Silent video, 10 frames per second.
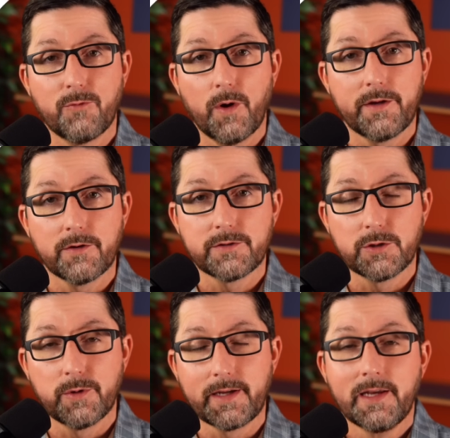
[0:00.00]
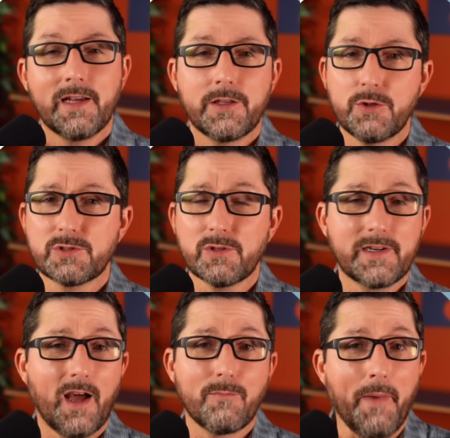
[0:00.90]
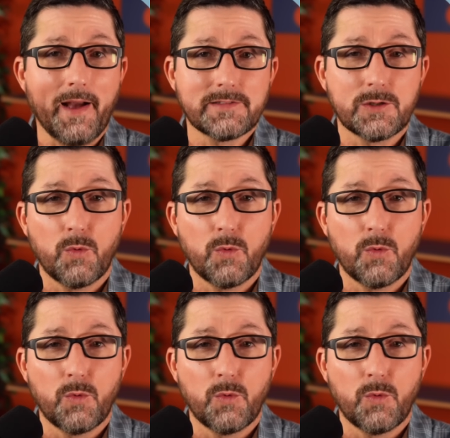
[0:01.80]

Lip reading: of what you're doing, usually not matching